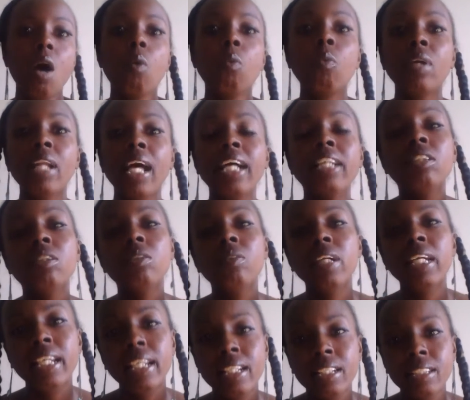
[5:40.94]
What I do
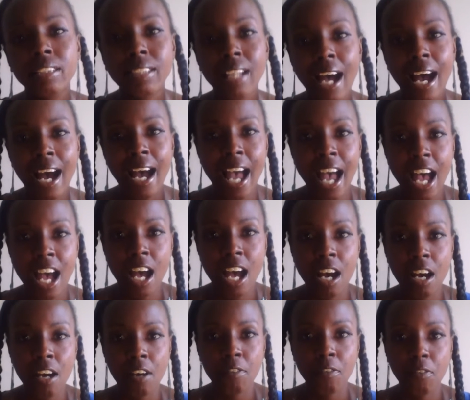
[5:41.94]
is I
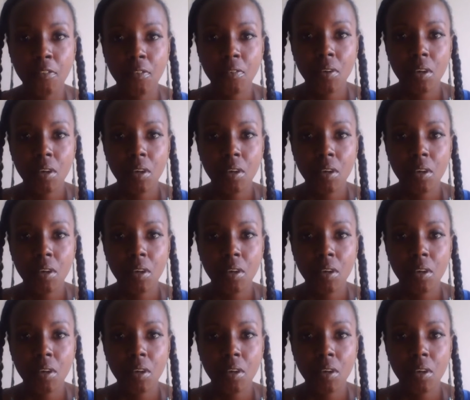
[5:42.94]
have